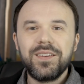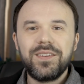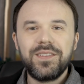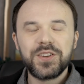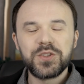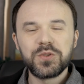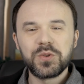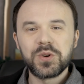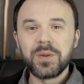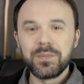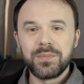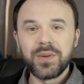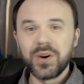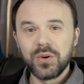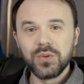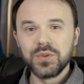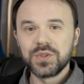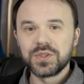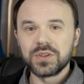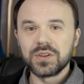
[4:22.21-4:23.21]

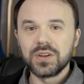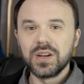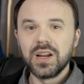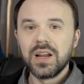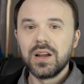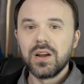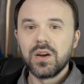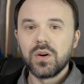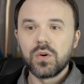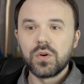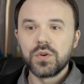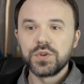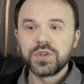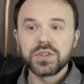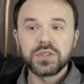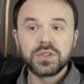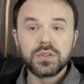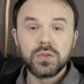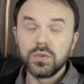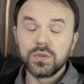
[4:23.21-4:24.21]
Composer, or
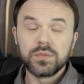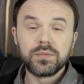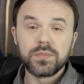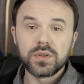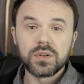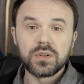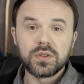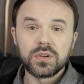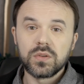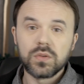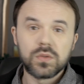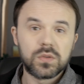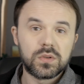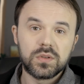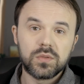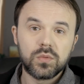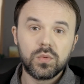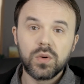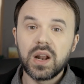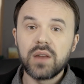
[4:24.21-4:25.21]
just Gutenberg or
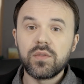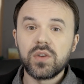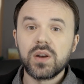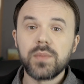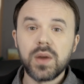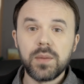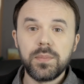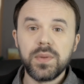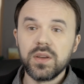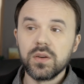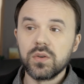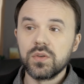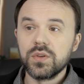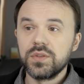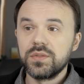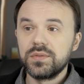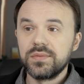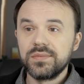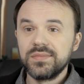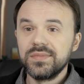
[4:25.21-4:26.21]
whatever it might be, or
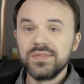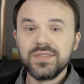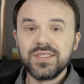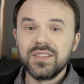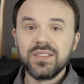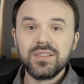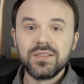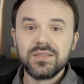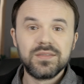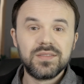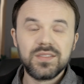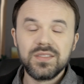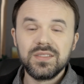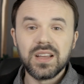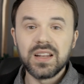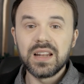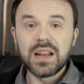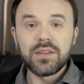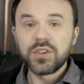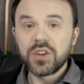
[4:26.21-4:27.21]
they
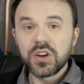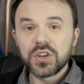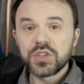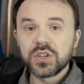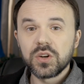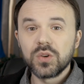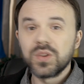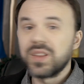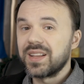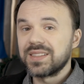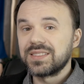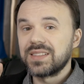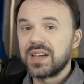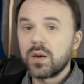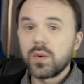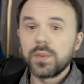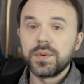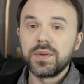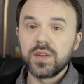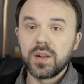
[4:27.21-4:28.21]
never touch code, that's not a
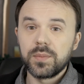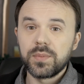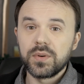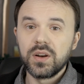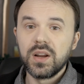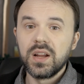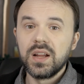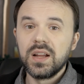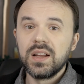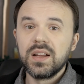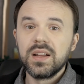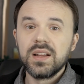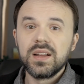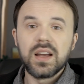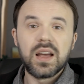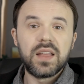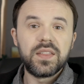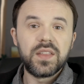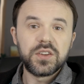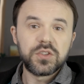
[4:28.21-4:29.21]
web developer,
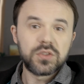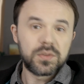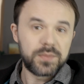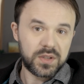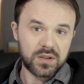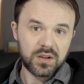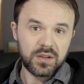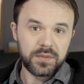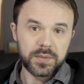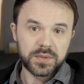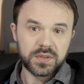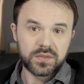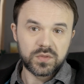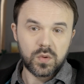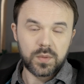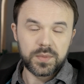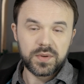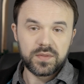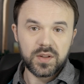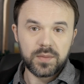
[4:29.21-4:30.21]
and they shouldn't be calling themselves a
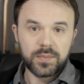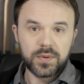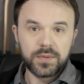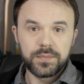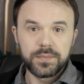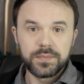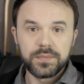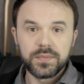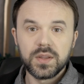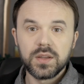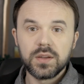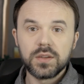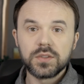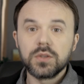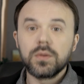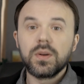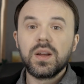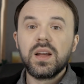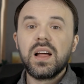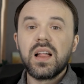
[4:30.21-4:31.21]
web developer. So
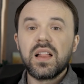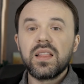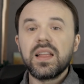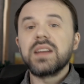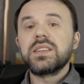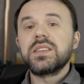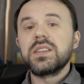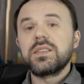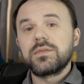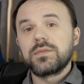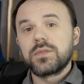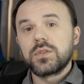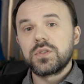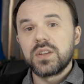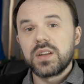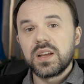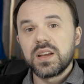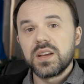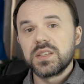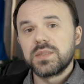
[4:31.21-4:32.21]
that's it for
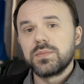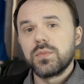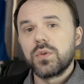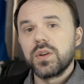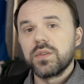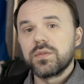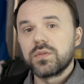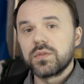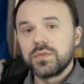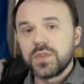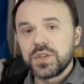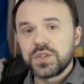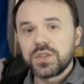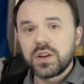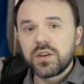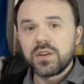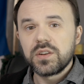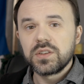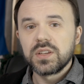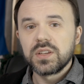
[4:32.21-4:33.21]
today's Morning for Visionaries.